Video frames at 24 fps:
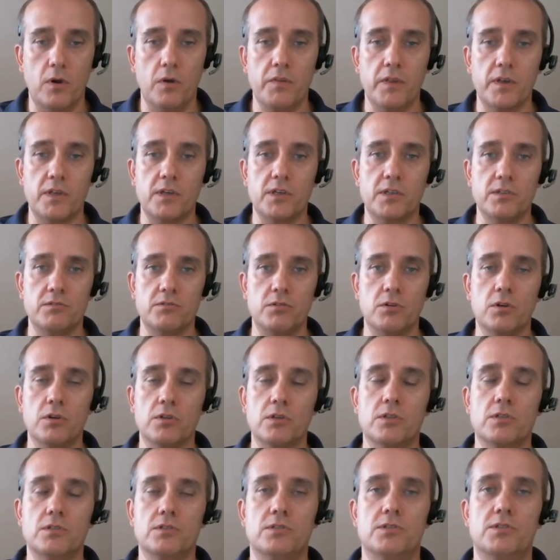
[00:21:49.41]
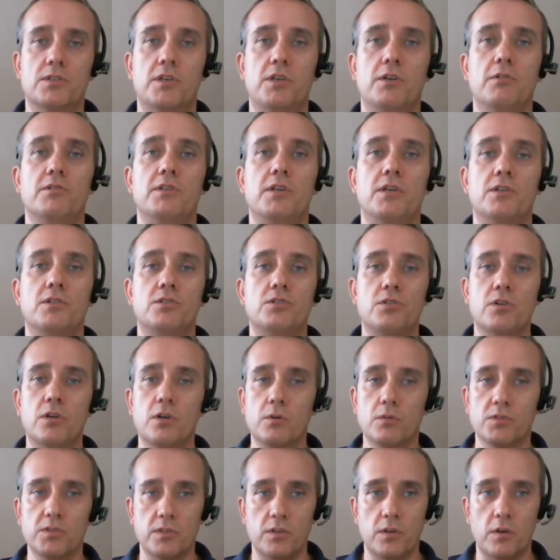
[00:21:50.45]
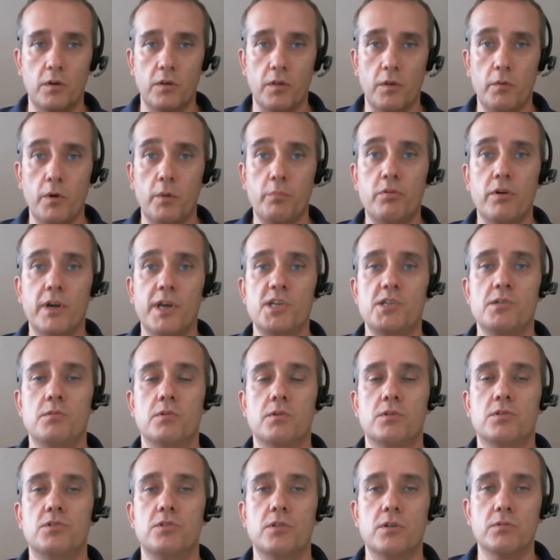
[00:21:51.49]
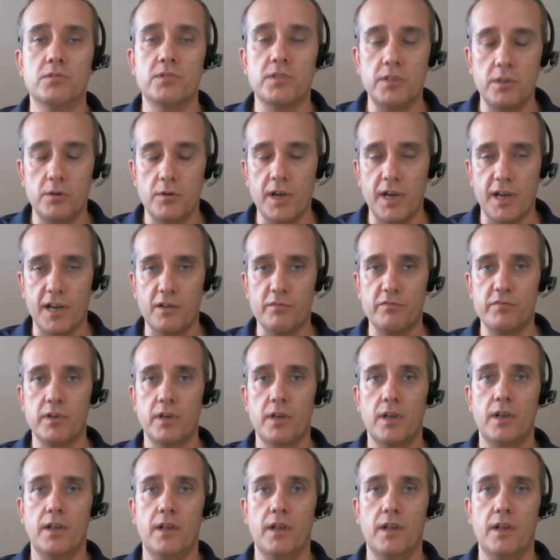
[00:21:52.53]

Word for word: other security controls and operational controls that you have?